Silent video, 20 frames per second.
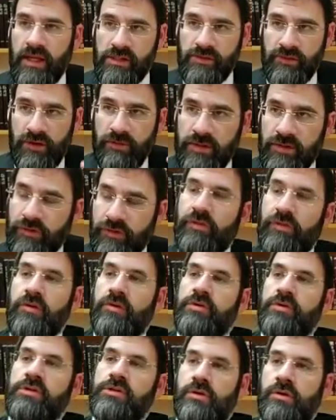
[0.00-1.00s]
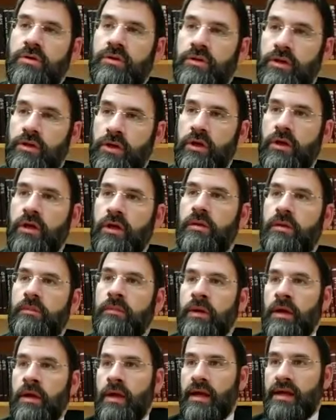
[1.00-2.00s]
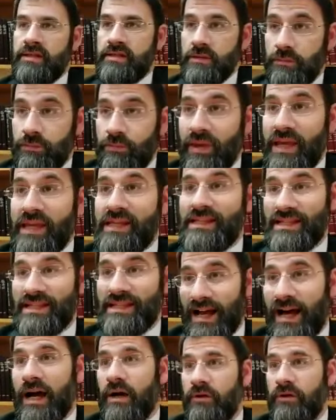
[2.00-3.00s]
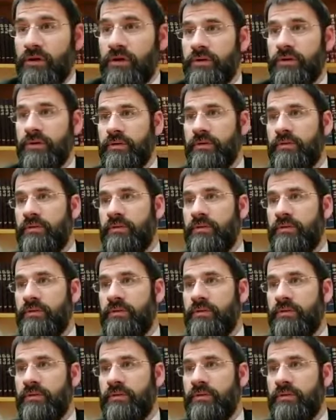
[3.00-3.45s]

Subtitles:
very much focused on the Kohanim as the base Aaron,